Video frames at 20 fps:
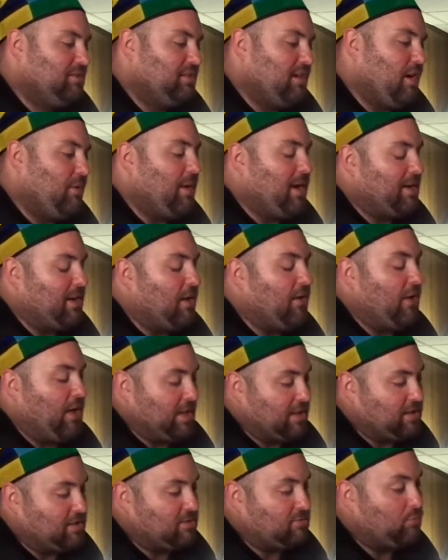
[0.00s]
Oh, wait, no,
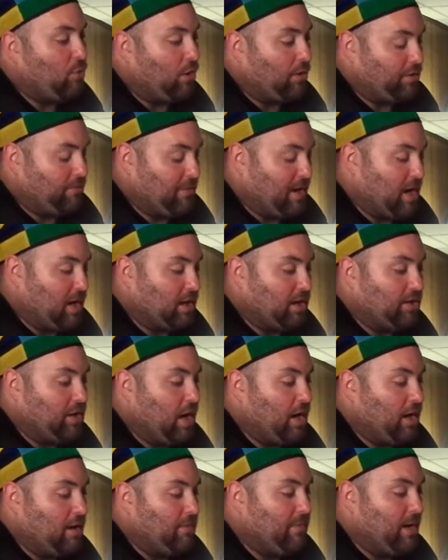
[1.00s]
that's North America,
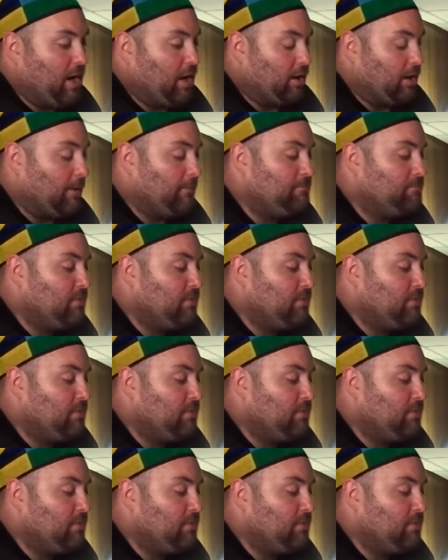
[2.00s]
not America.